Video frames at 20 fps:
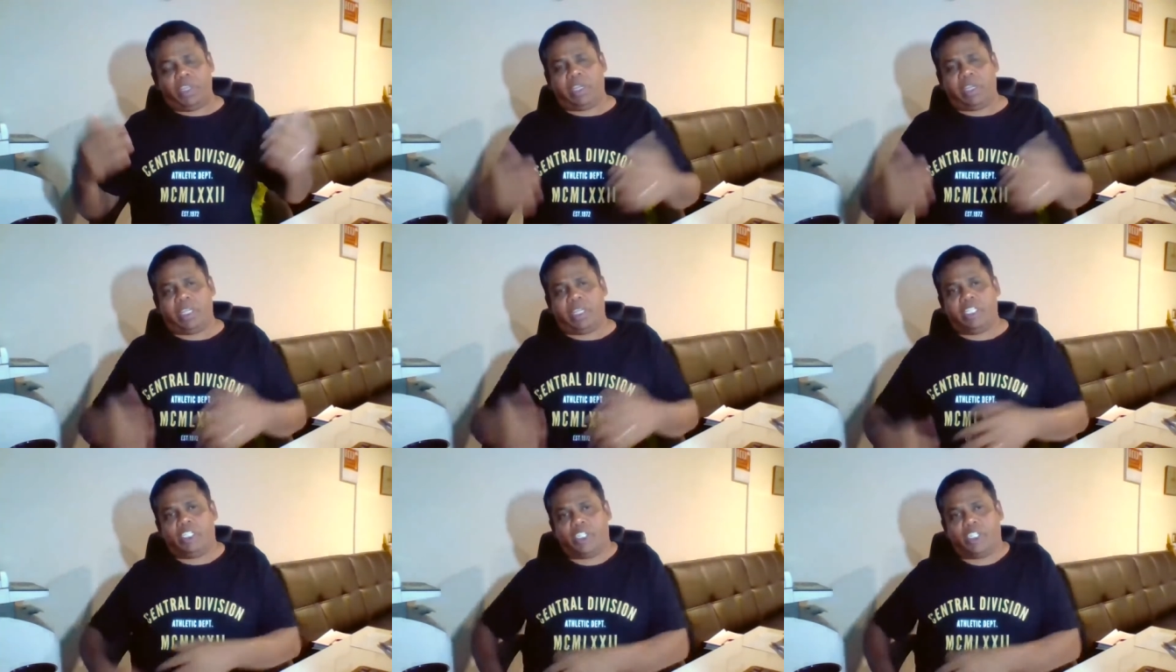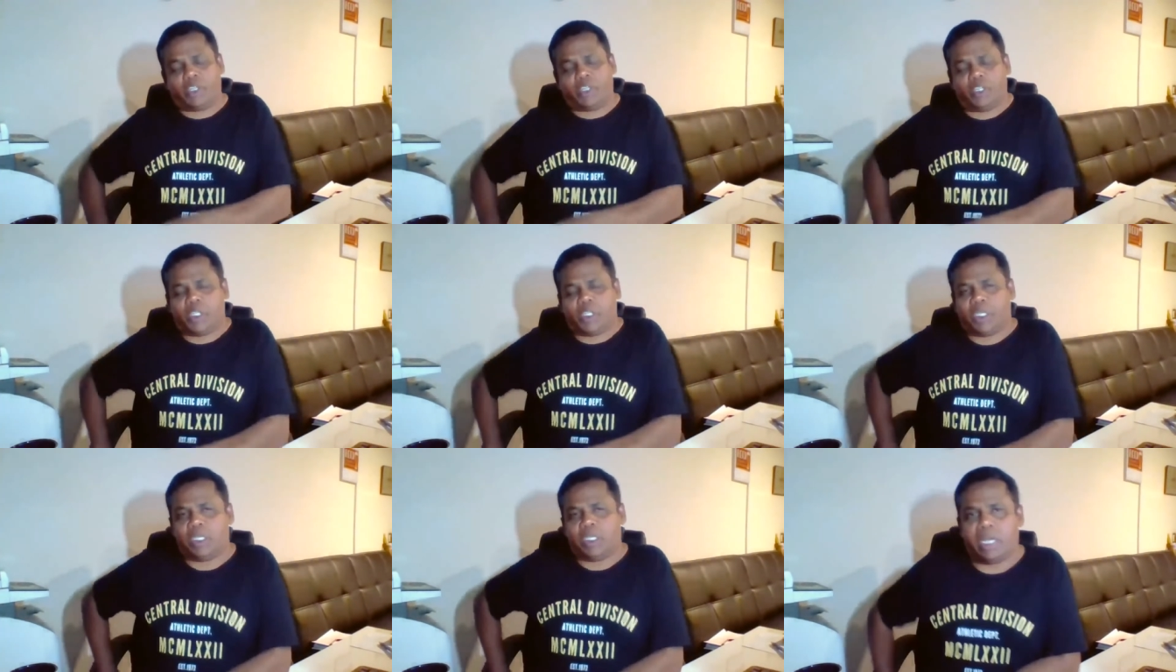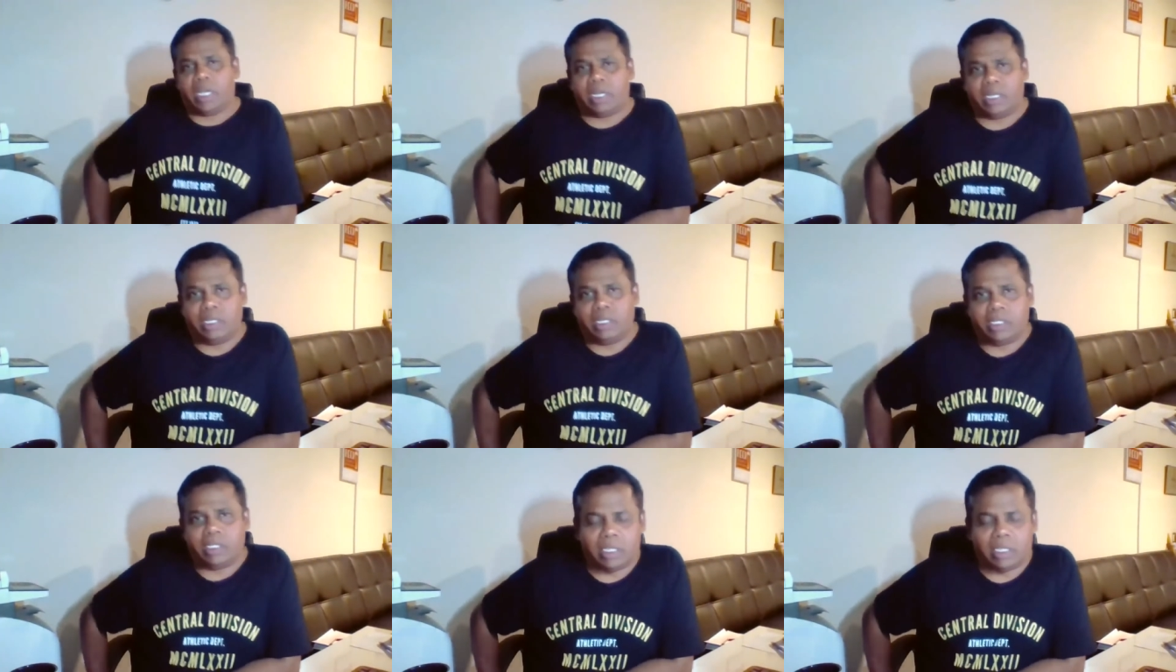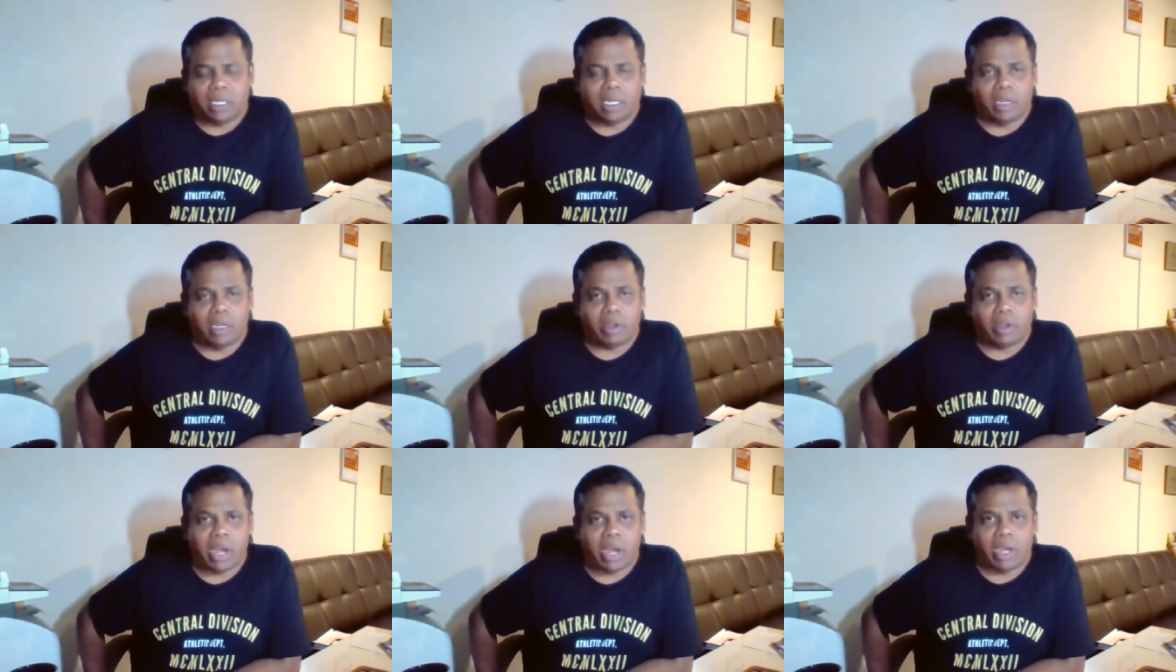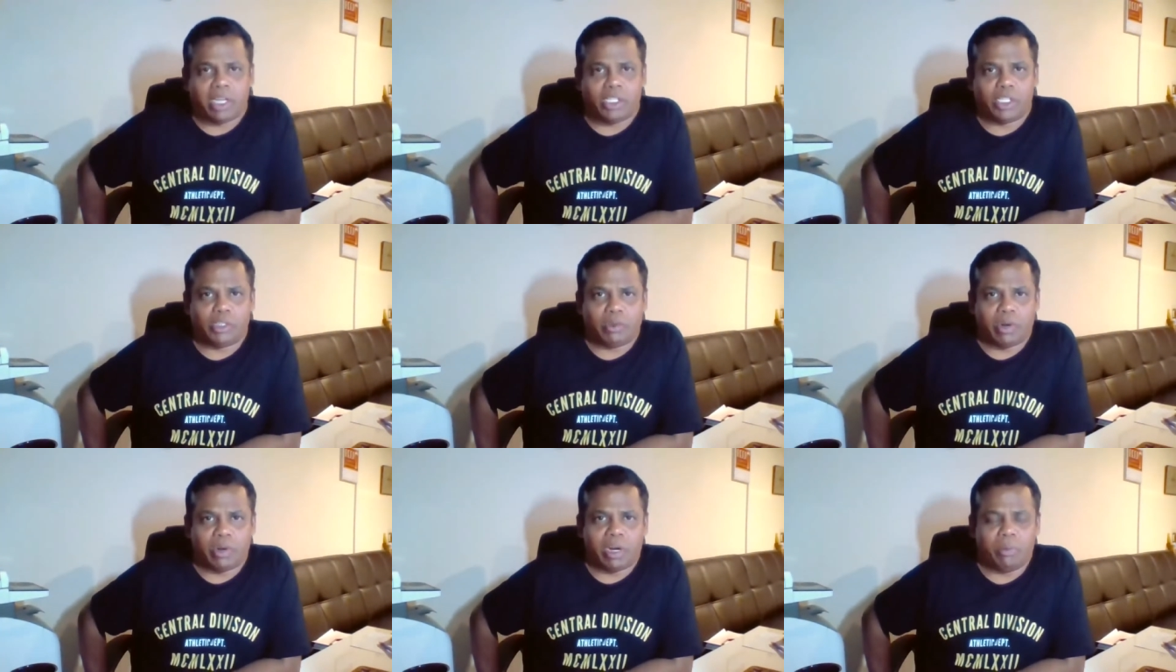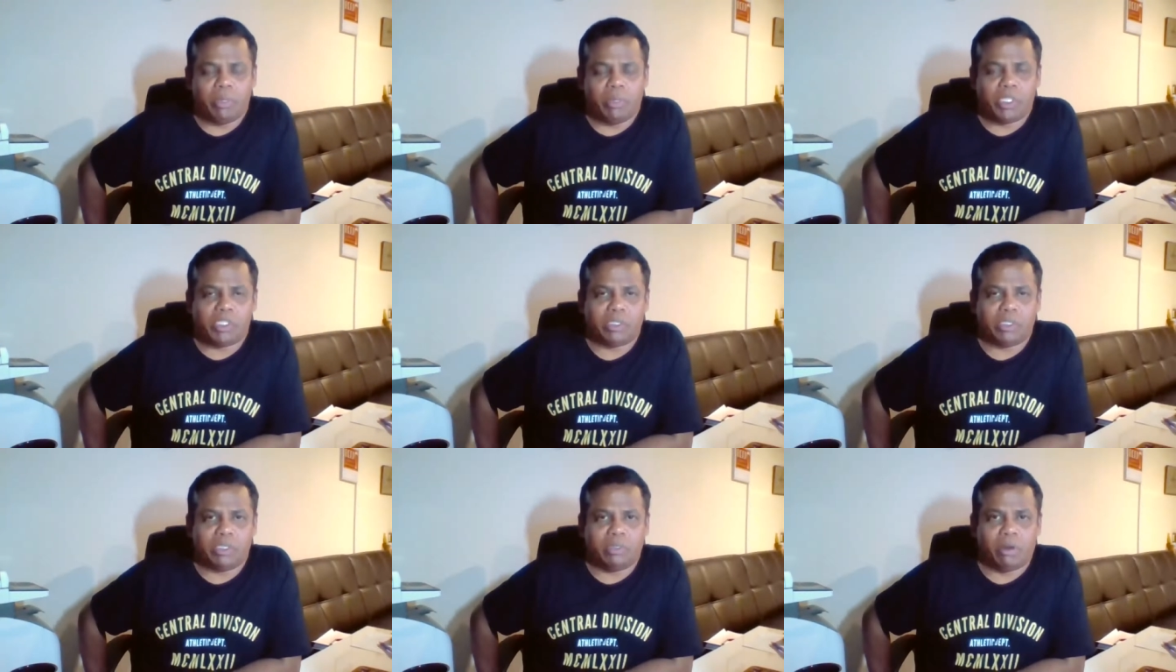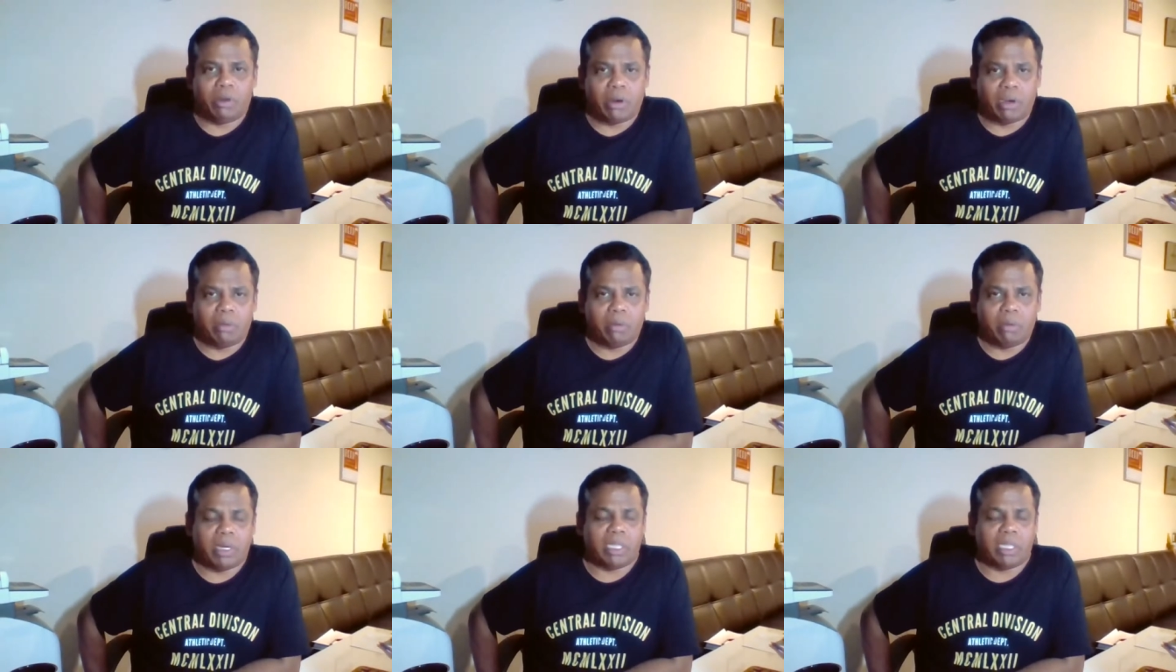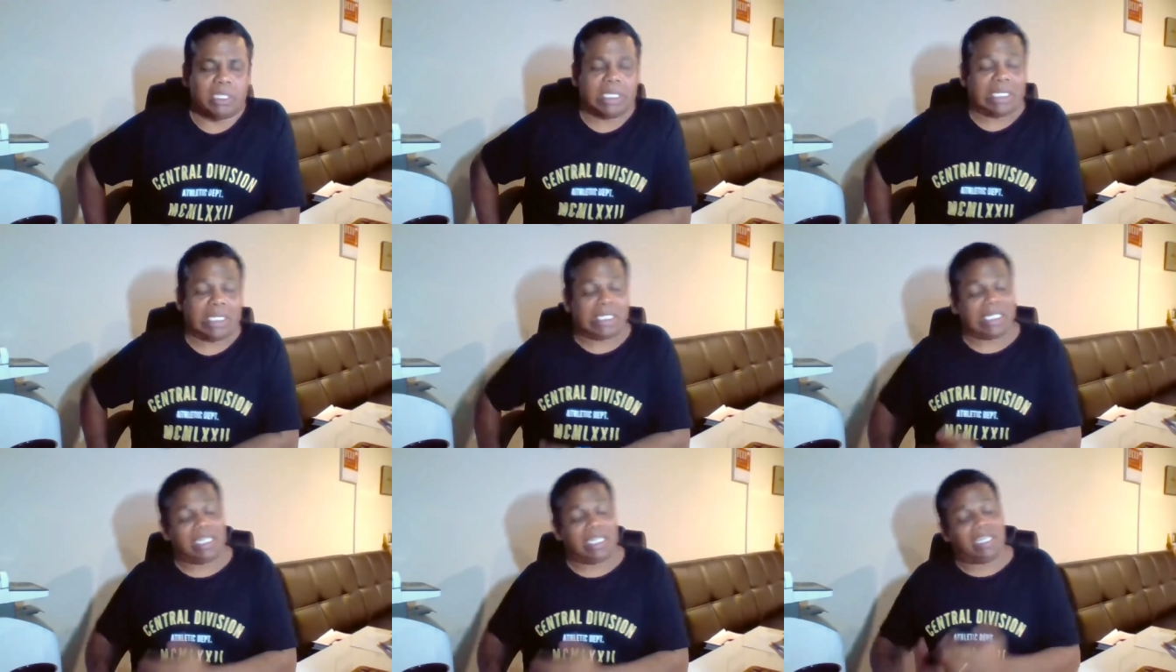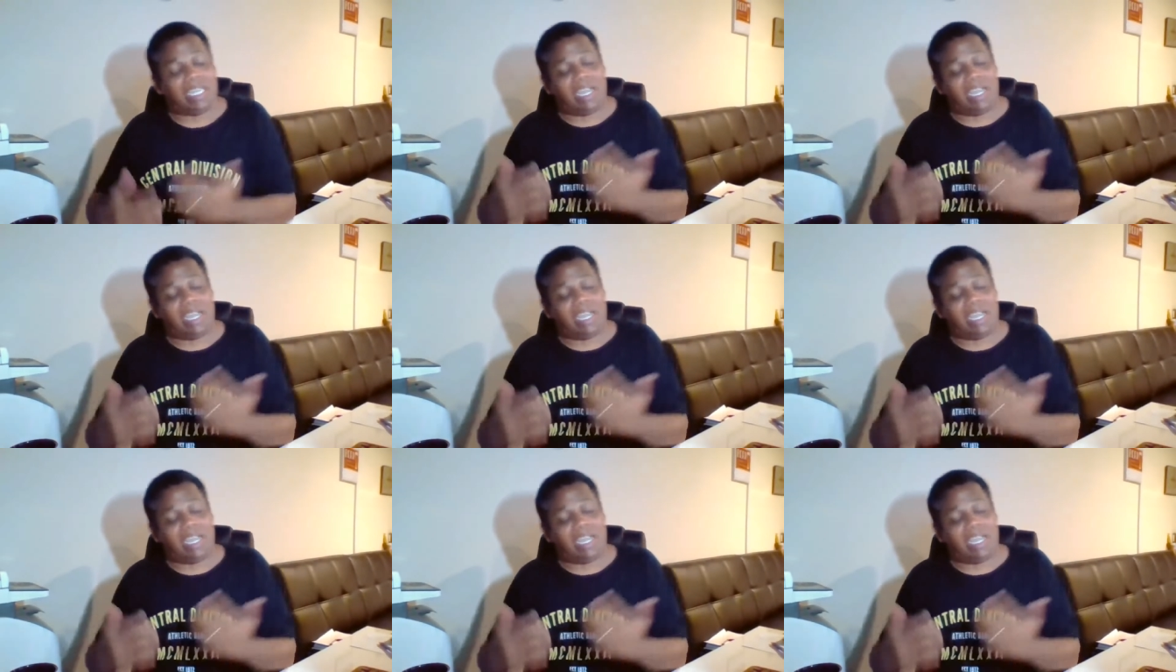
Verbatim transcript: the institution that is looking at your admission documents has said,